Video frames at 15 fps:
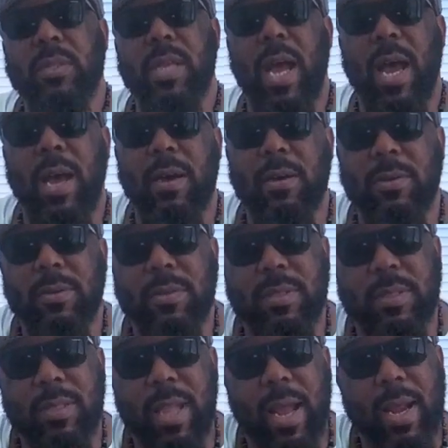
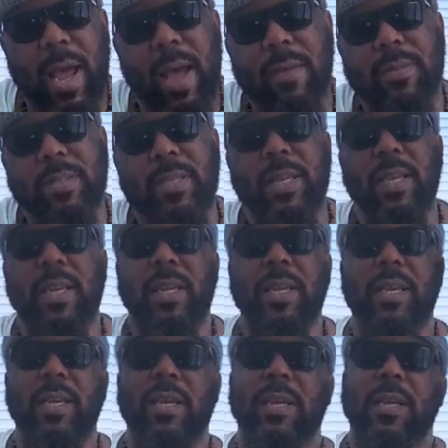towns that I've
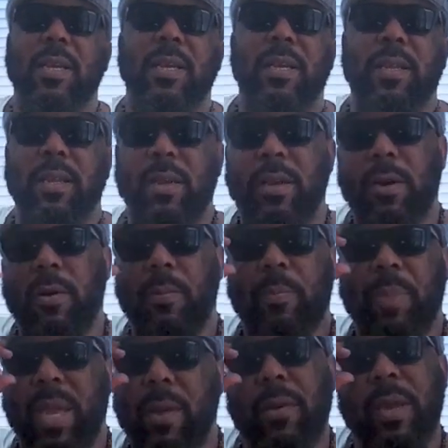seen, you know,
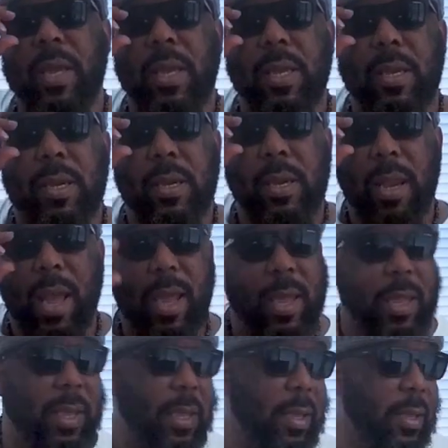period.
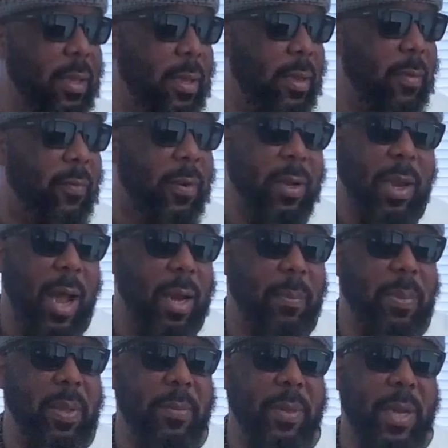Like, for a lot
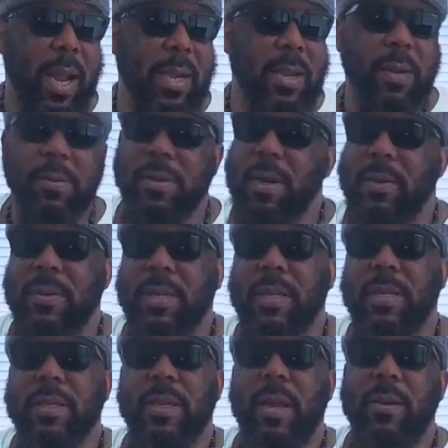of people that don't know
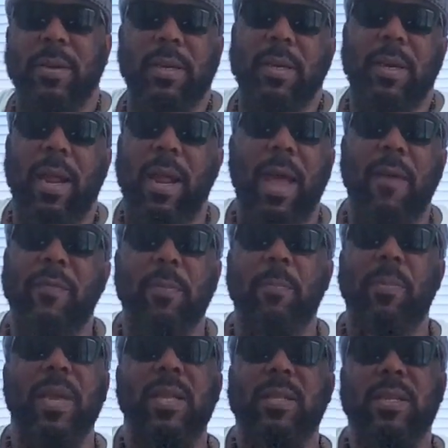that, that, that
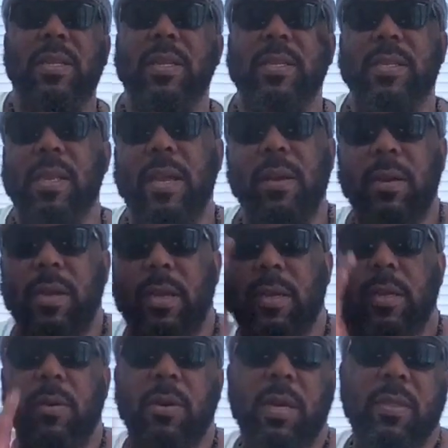haven't been to this area or
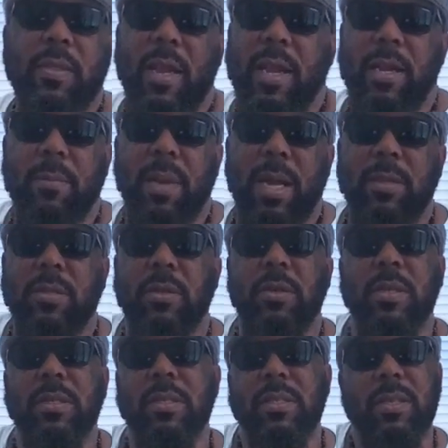know anything about
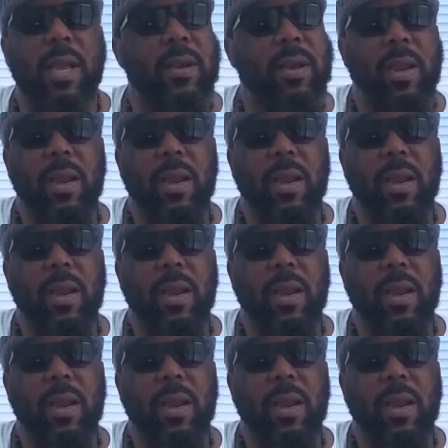Charleston, South